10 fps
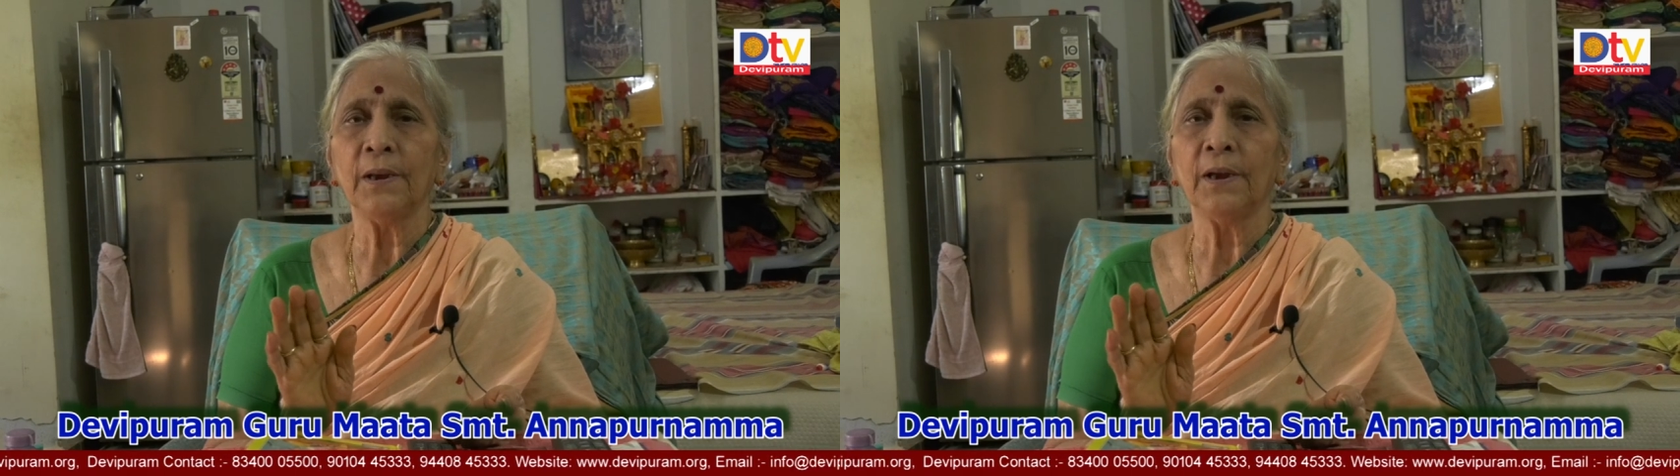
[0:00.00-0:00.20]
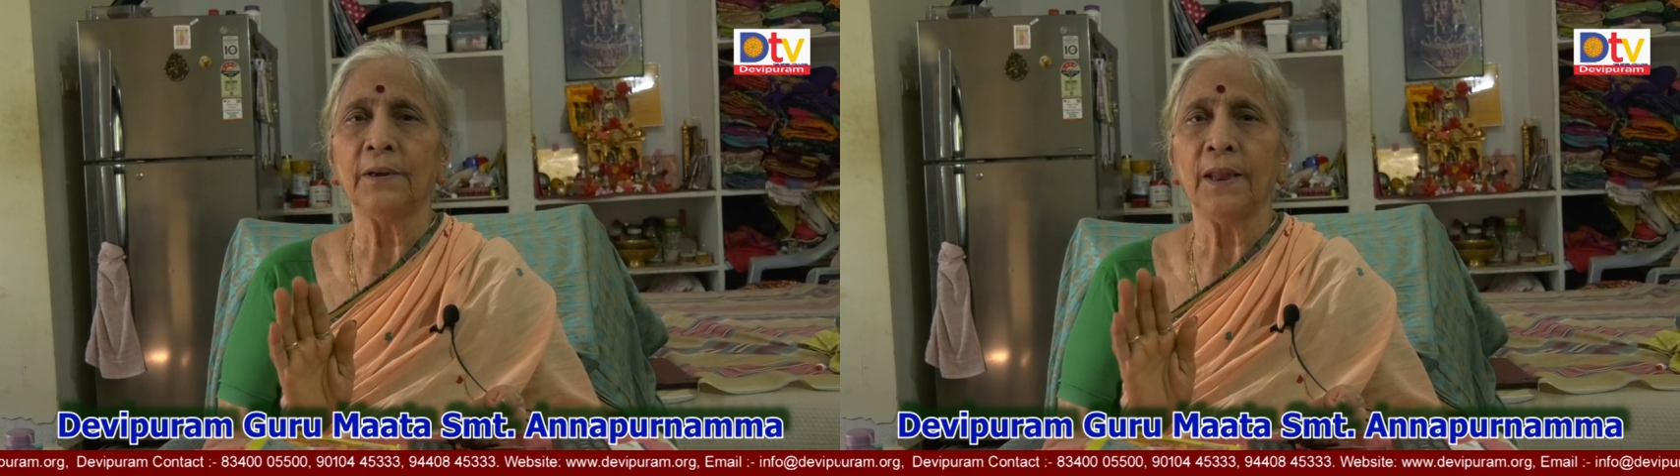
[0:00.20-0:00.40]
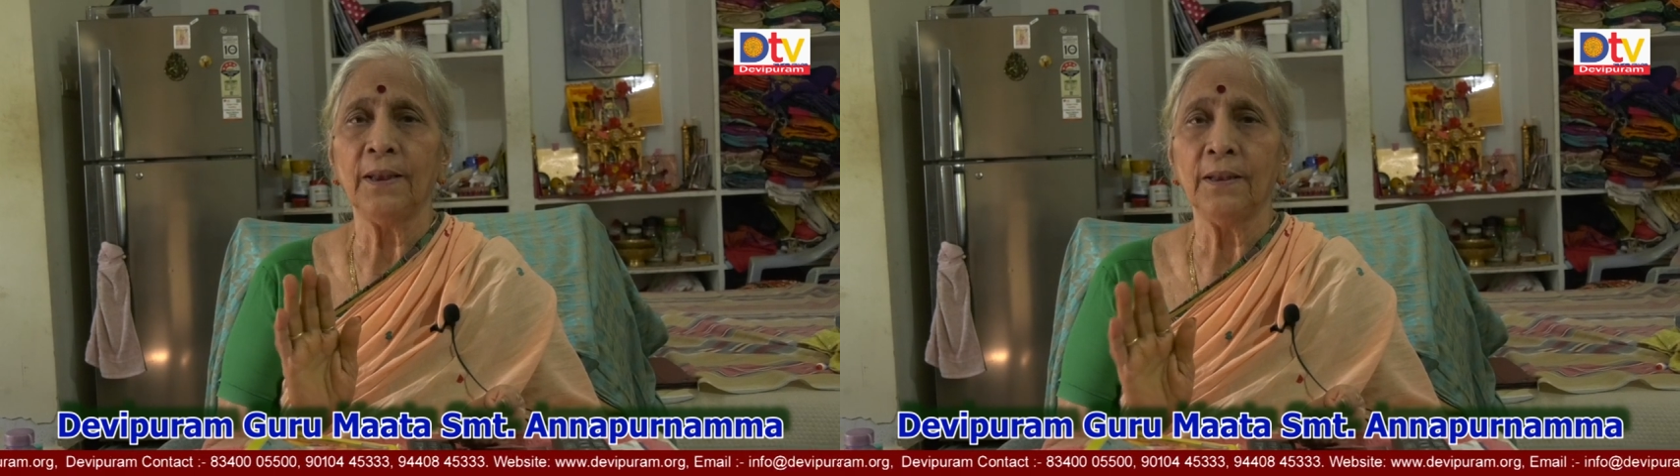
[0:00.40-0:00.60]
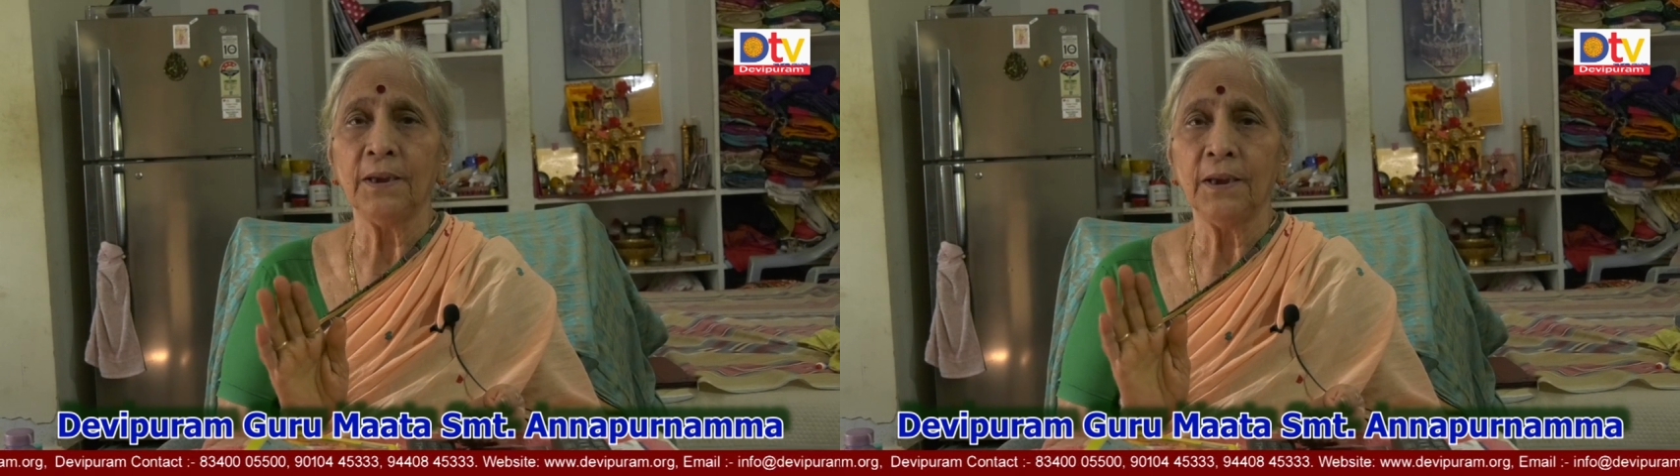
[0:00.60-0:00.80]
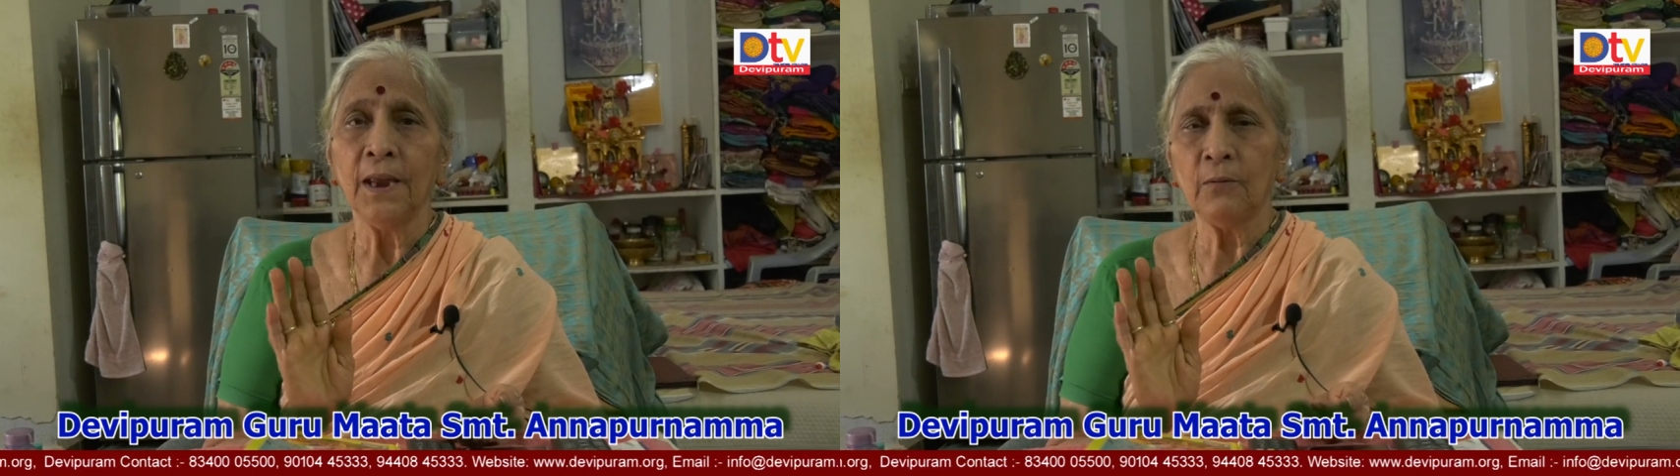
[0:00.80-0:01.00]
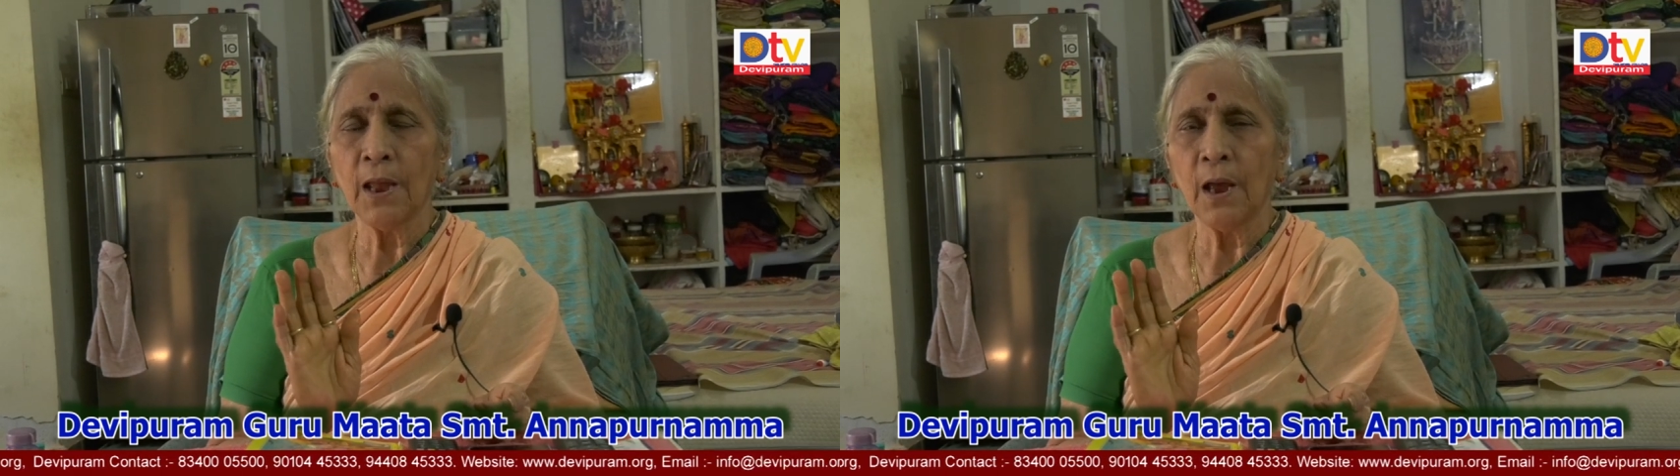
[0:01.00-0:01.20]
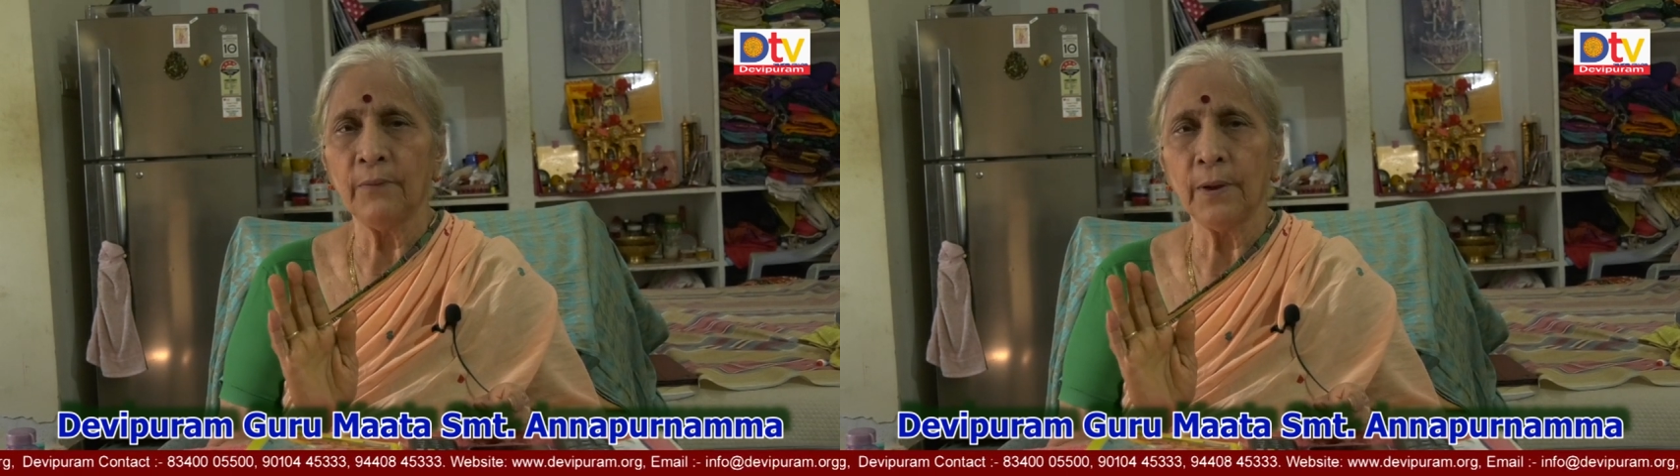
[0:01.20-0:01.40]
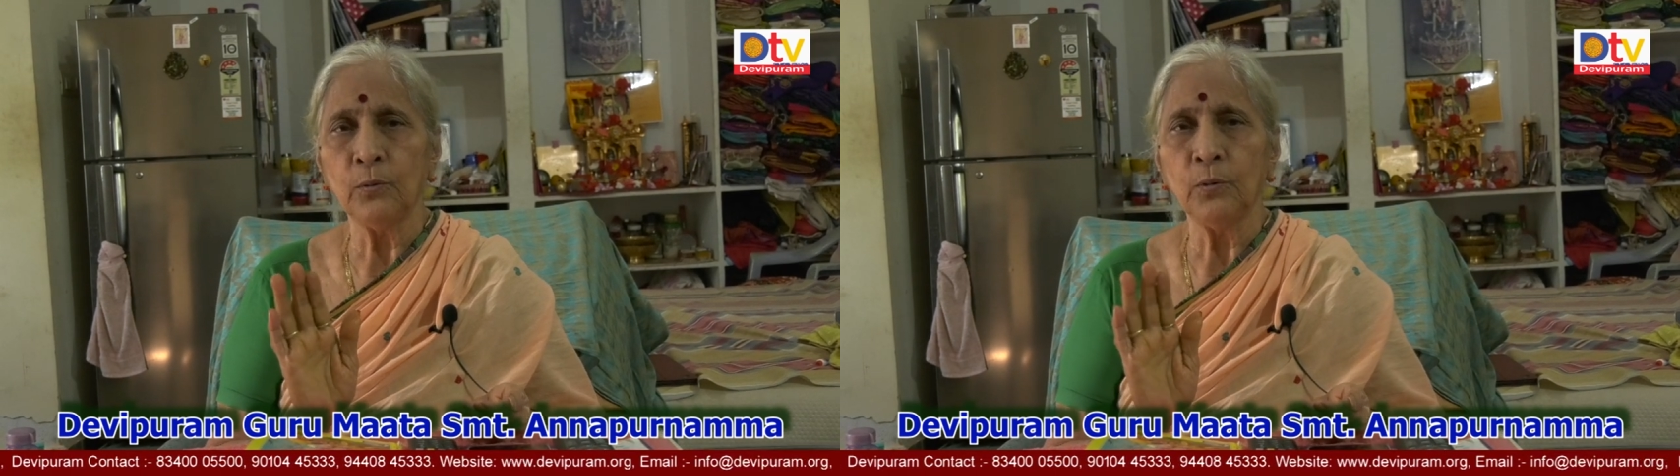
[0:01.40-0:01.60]
and healthy. We'll have
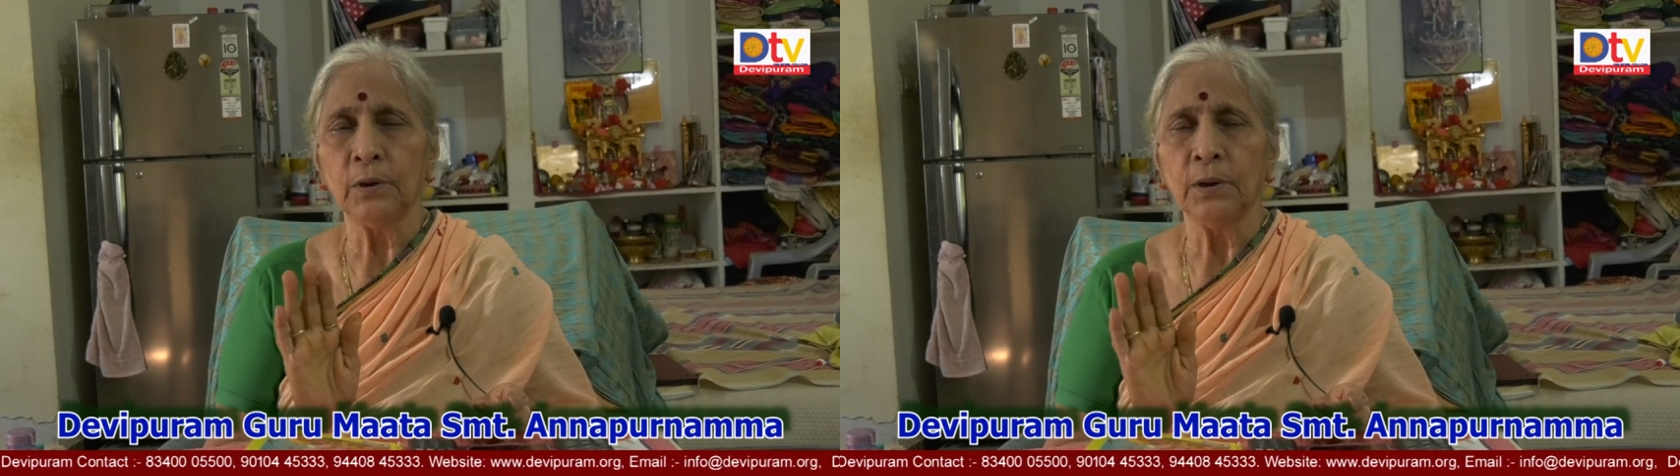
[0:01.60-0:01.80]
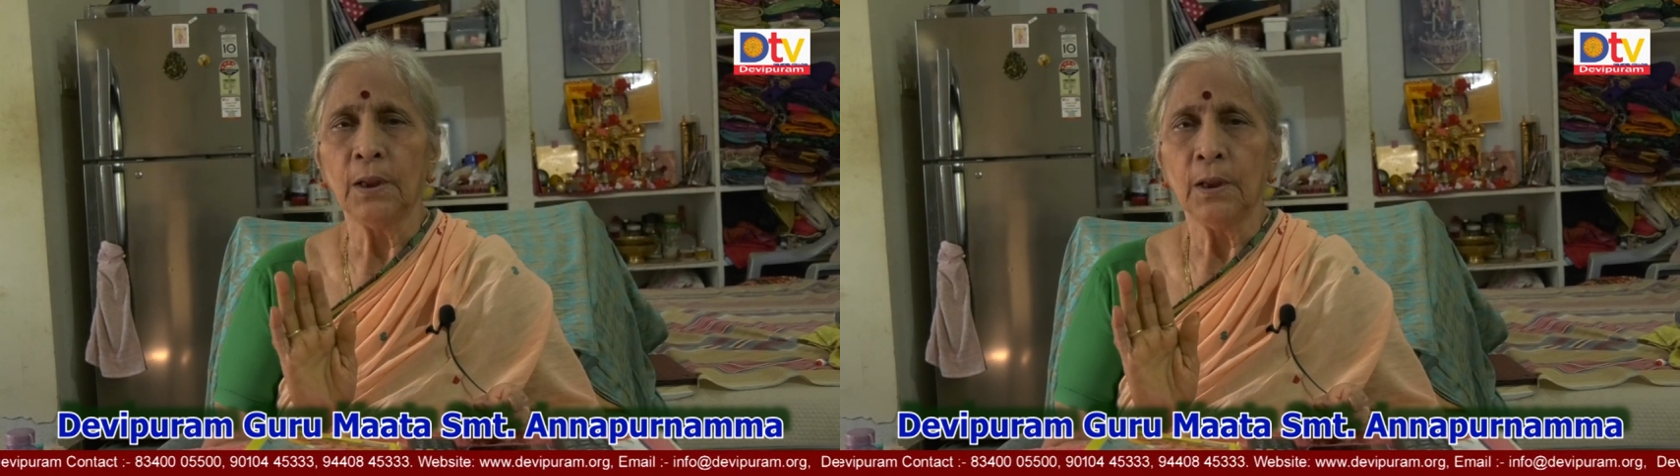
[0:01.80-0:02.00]
a good